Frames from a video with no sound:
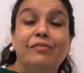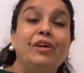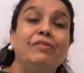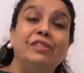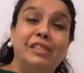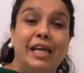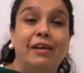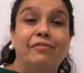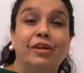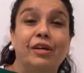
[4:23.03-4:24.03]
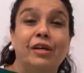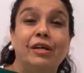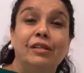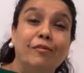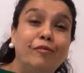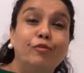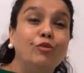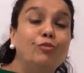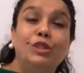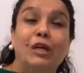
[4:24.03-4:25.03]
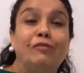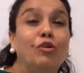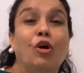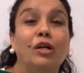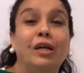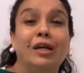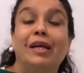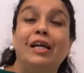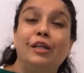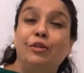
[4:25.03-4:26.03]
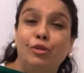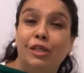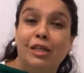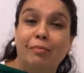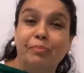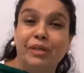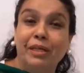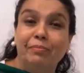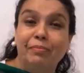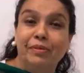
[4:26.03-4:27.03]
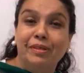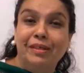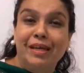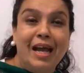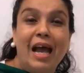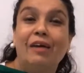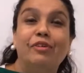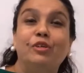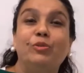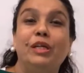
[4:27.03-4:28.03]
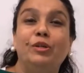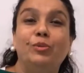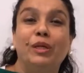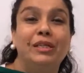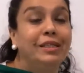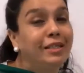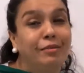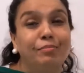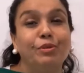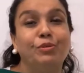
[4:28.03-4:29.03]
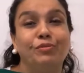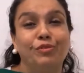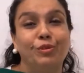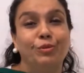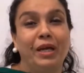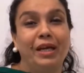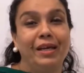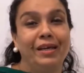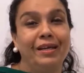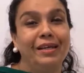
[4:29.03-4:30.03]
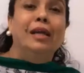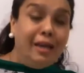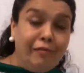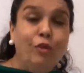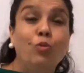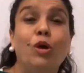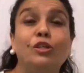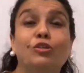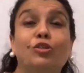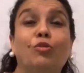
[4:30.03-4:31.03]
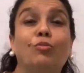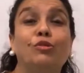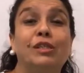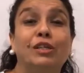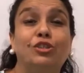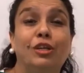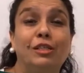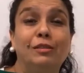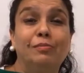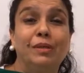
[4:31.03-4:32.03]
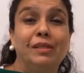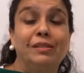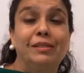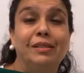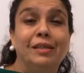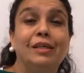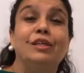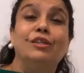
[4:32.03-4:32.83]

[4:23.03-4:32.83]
We have saved the food which have gone into the dump heap. Haven't we innovated in a beautiful way? If you want to know more such recipes,